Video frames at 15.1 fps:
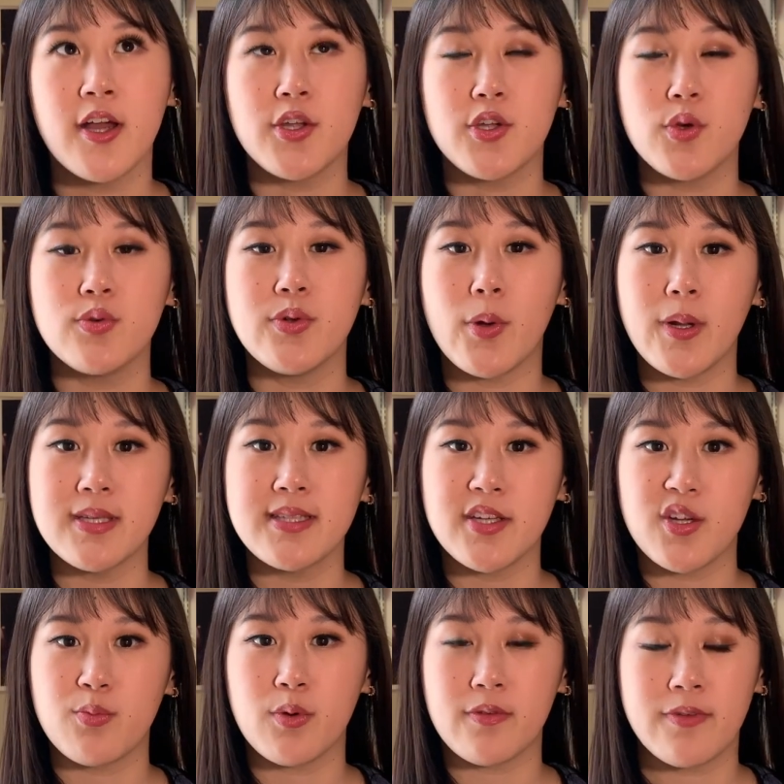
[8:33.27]
you'll notice that
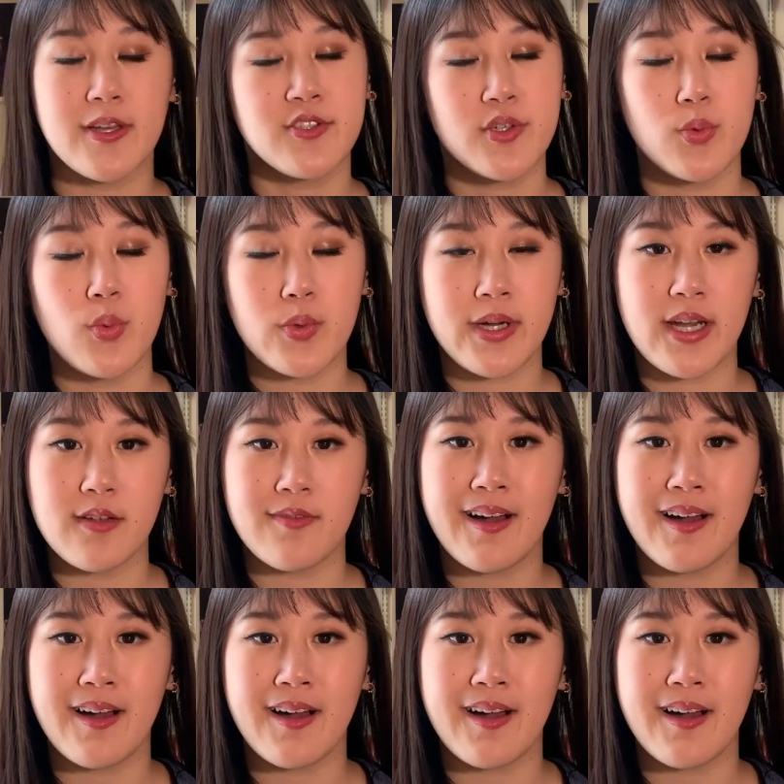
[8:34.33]
your professor will kind of